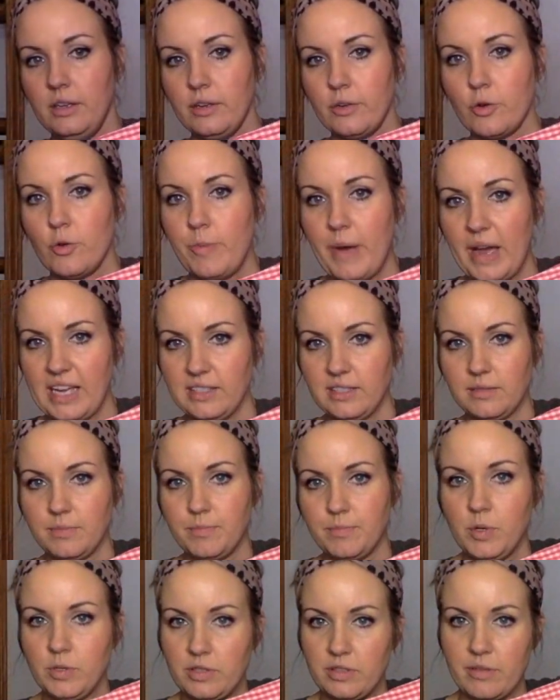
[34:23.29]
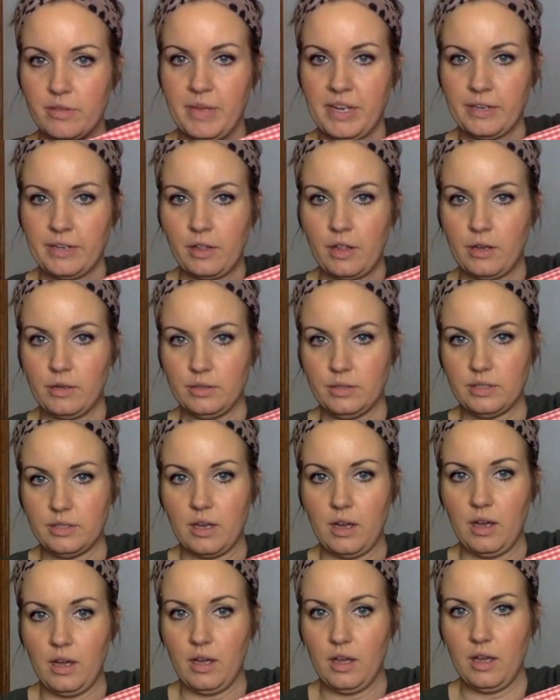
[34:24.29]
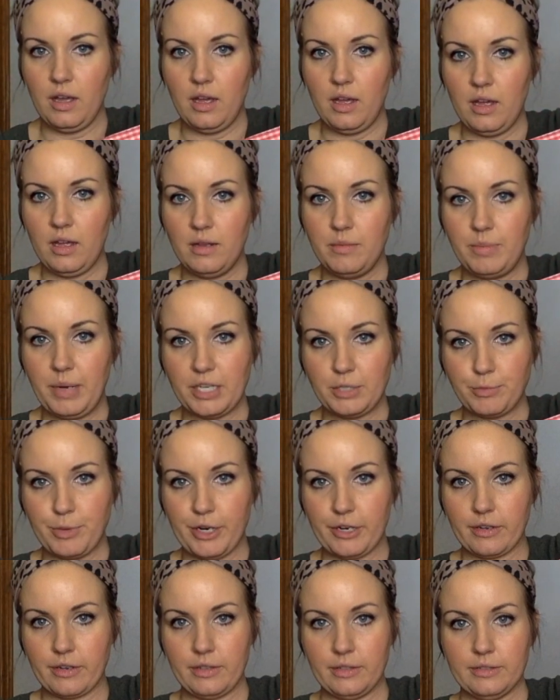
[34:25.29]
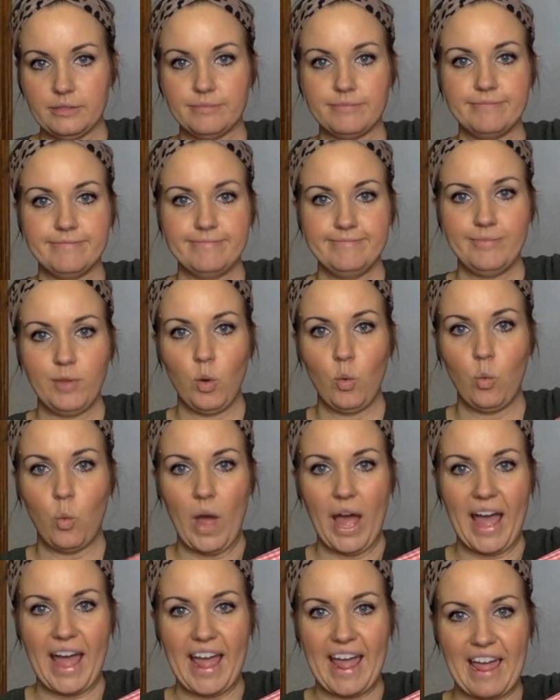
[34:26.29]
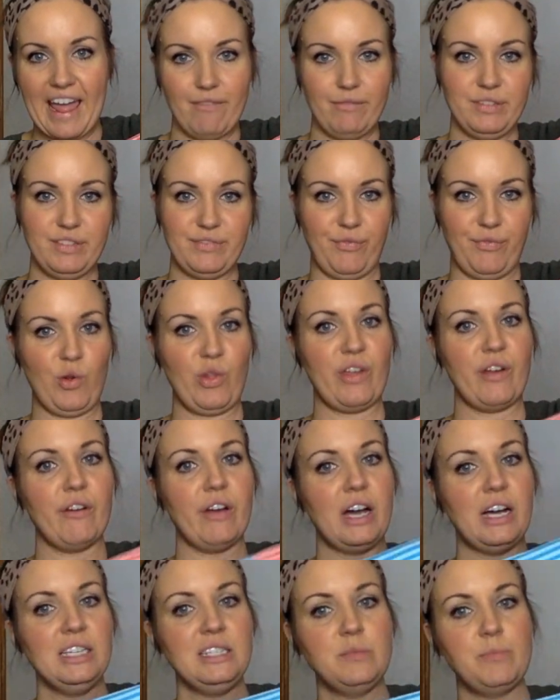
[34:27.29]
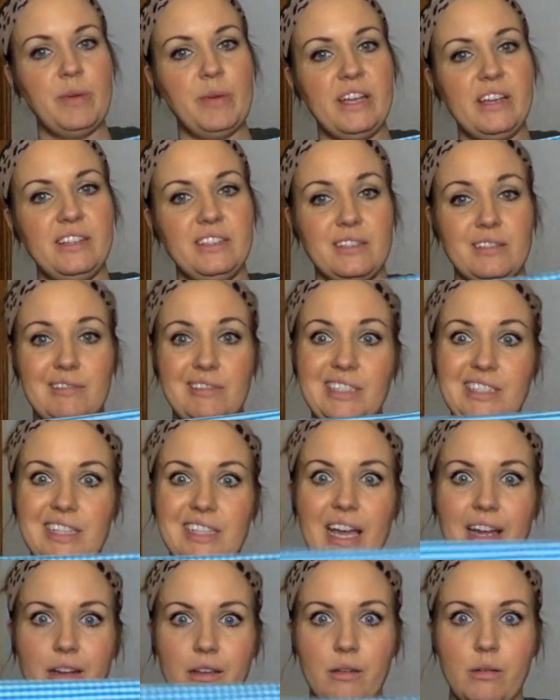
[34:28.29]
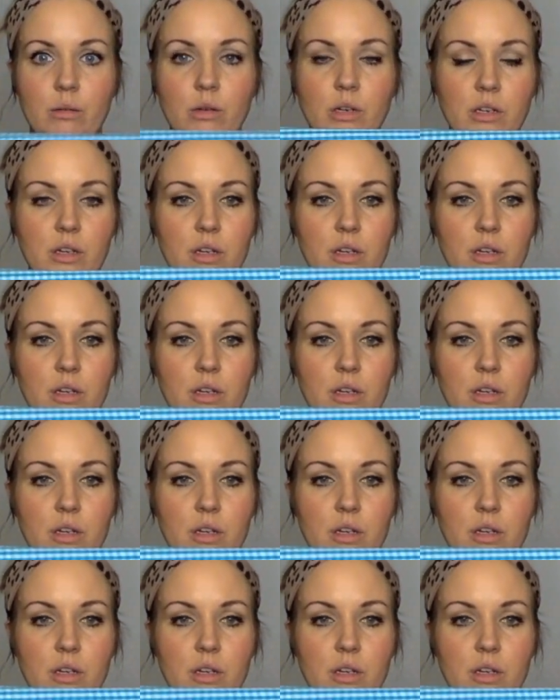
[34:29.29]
Who buys most of the men clothes on Poshmark? Wives for their husbands. At least I do.